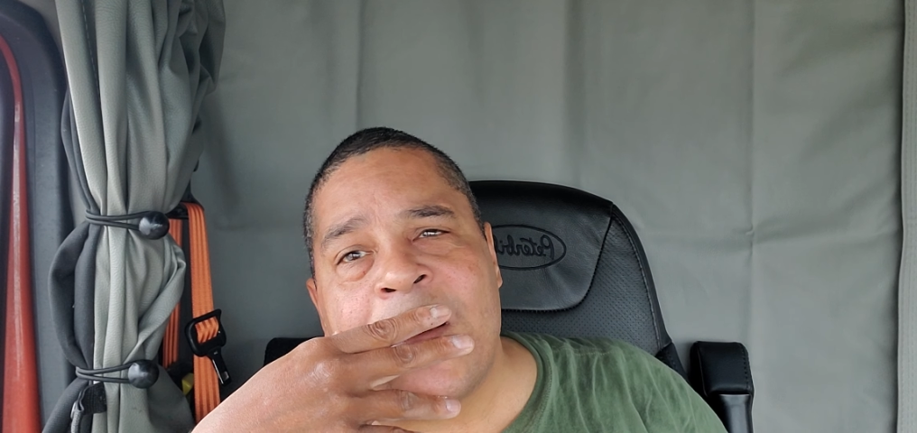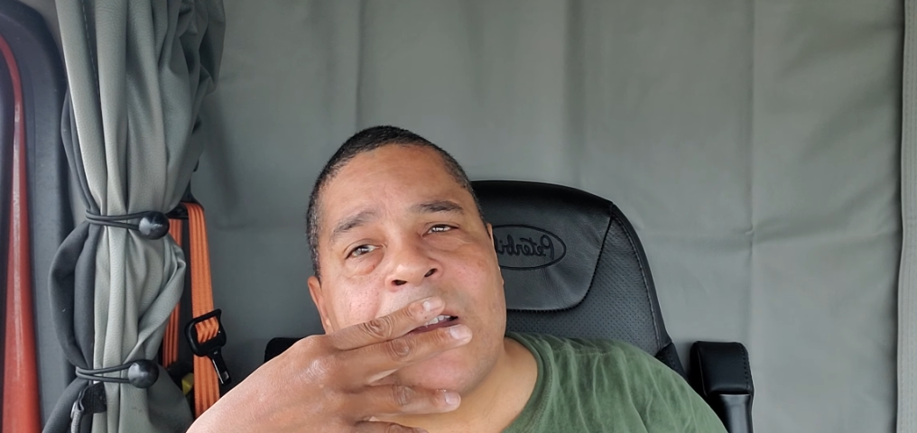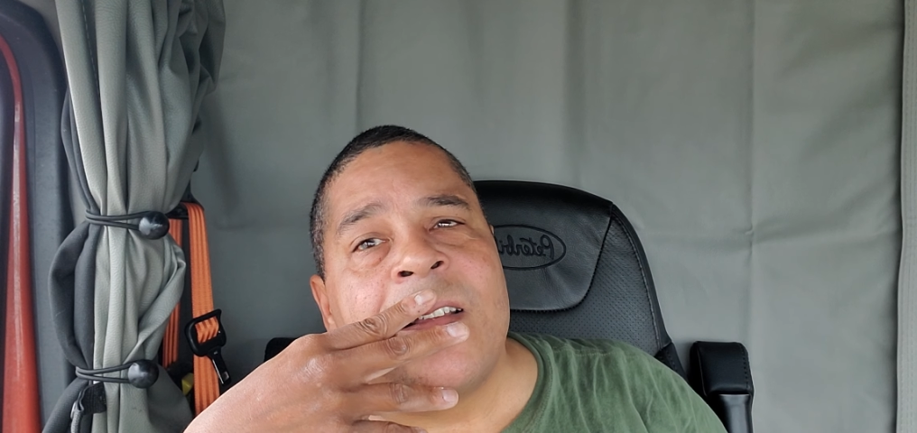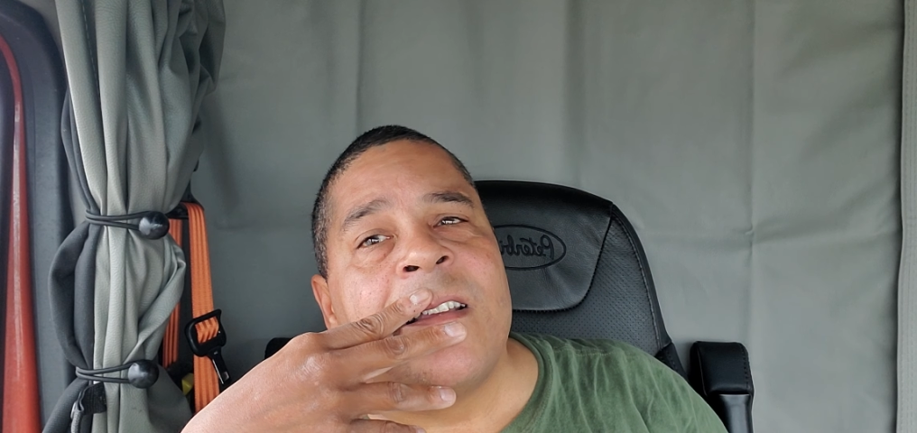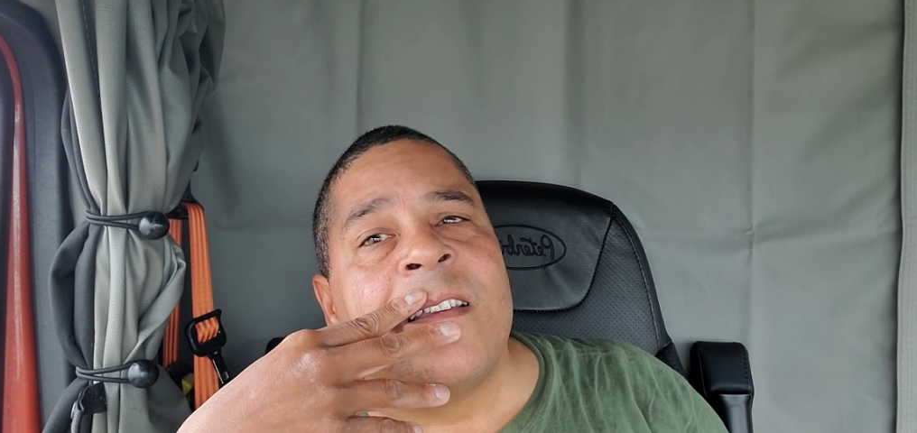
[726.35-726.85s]

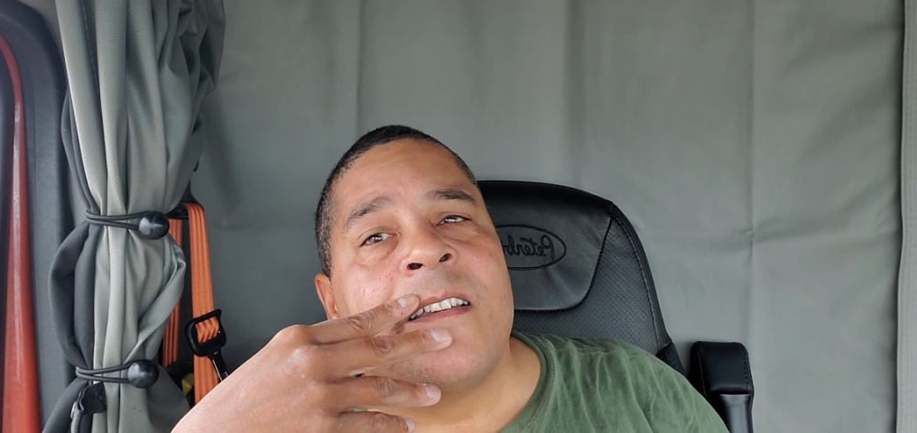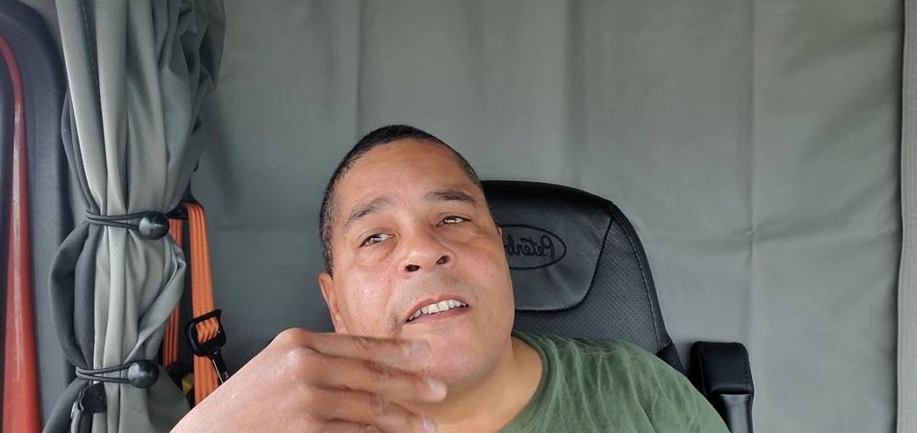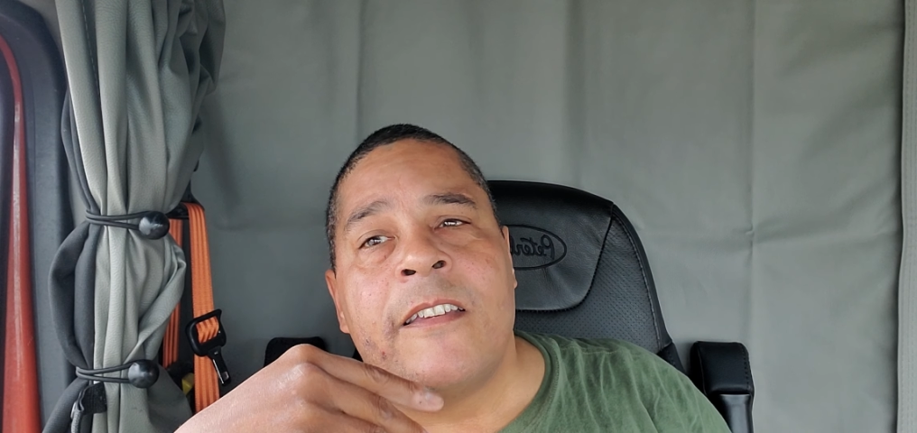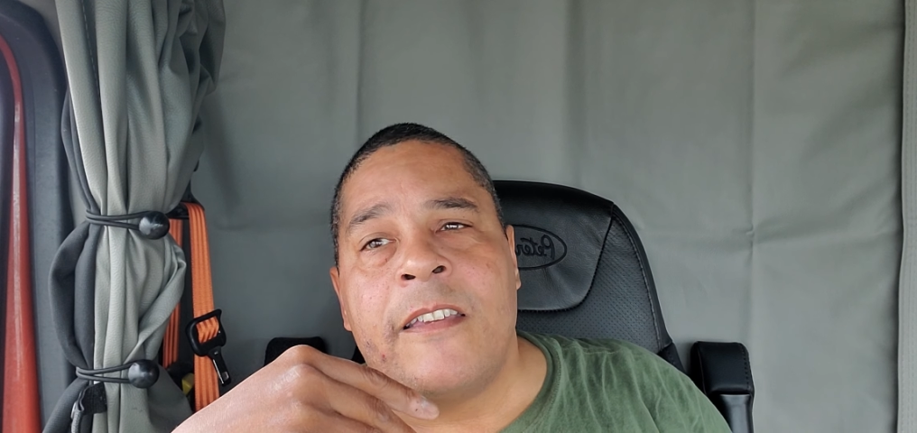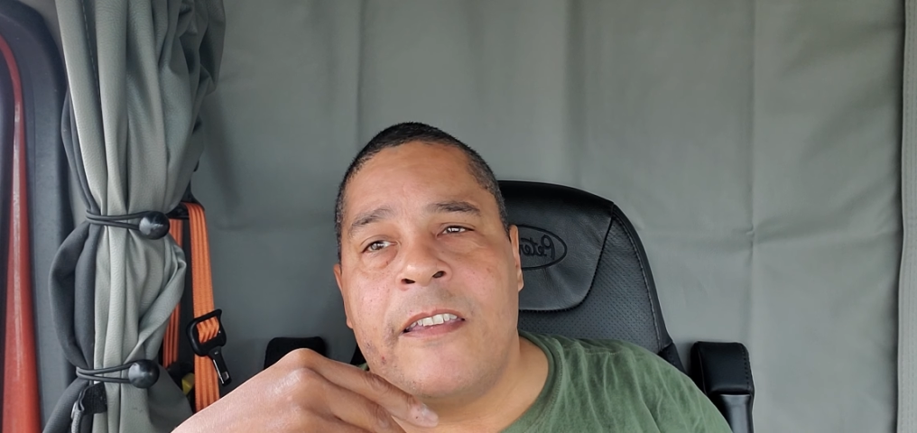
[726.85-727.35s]
But
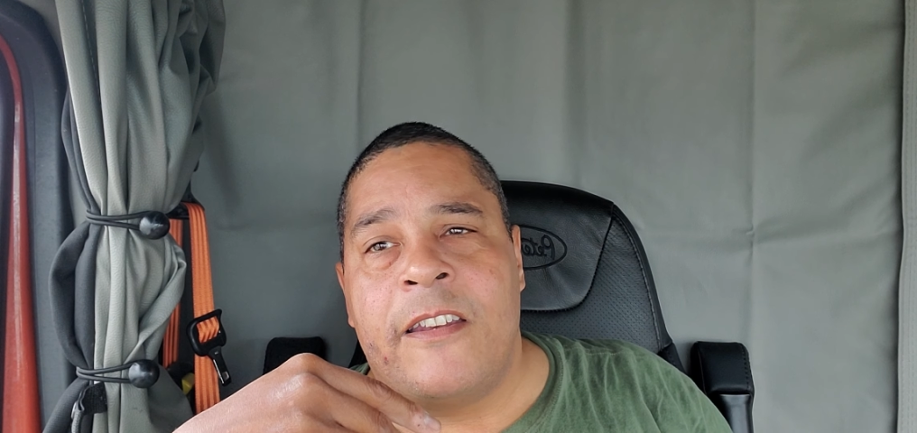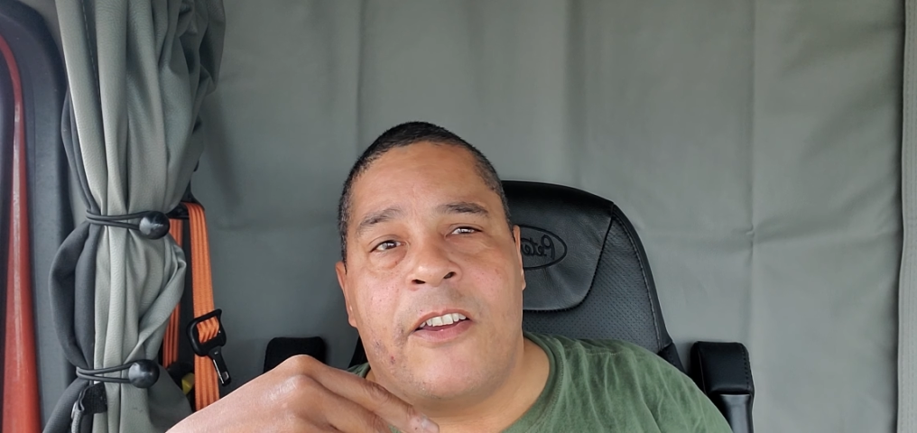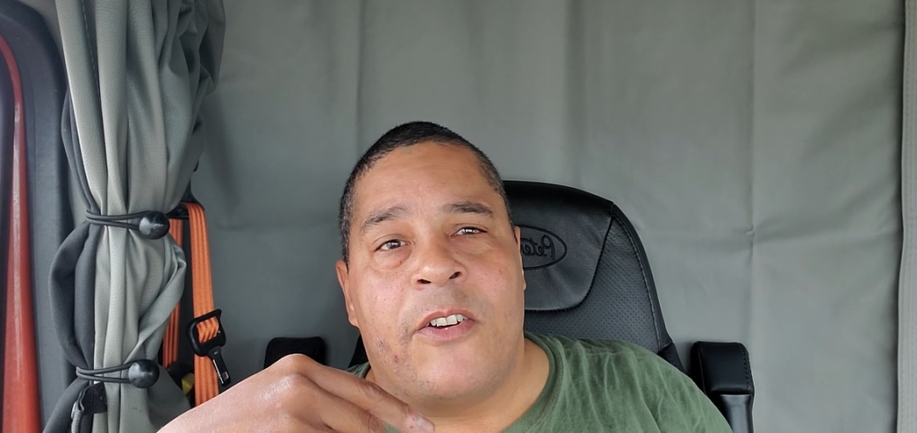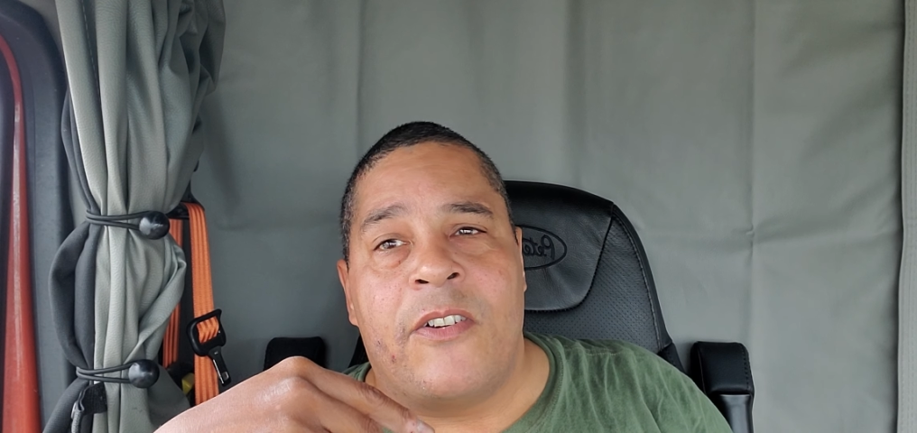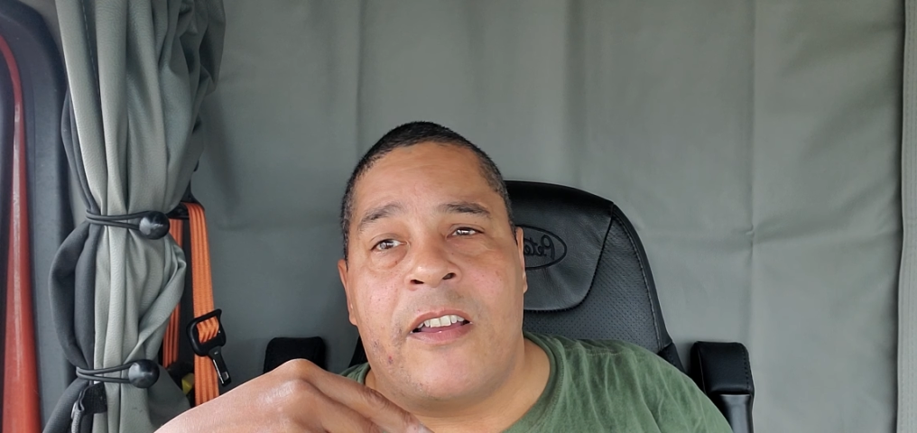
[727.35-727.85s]
you
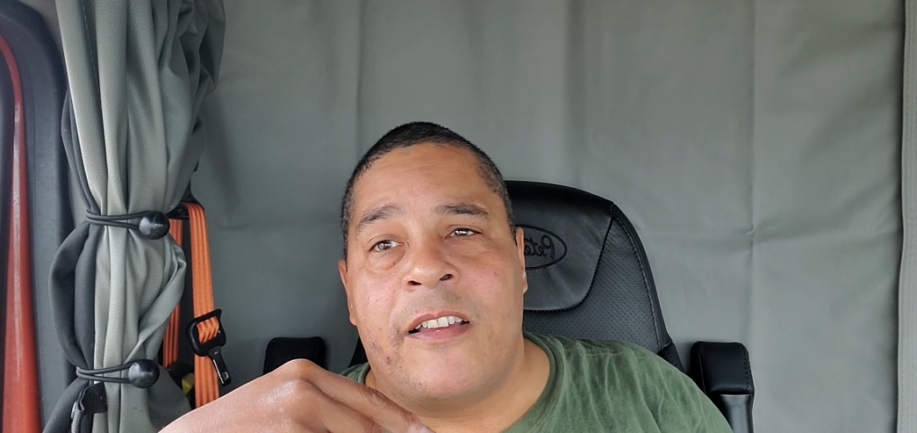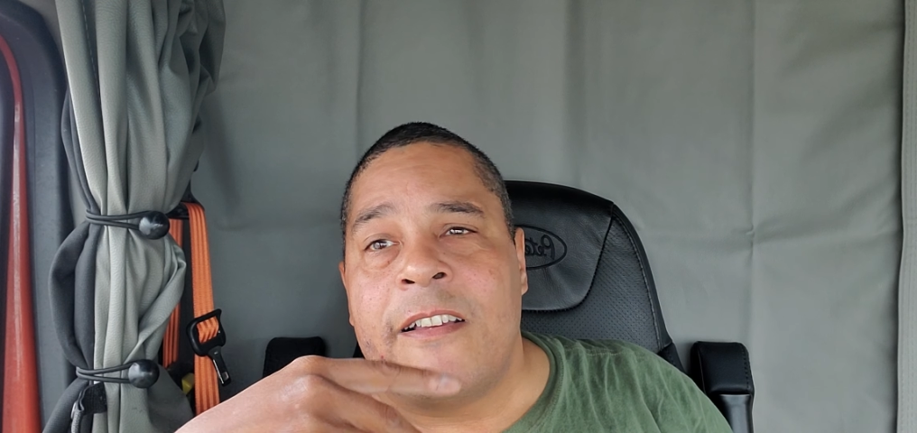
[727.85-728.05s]
know,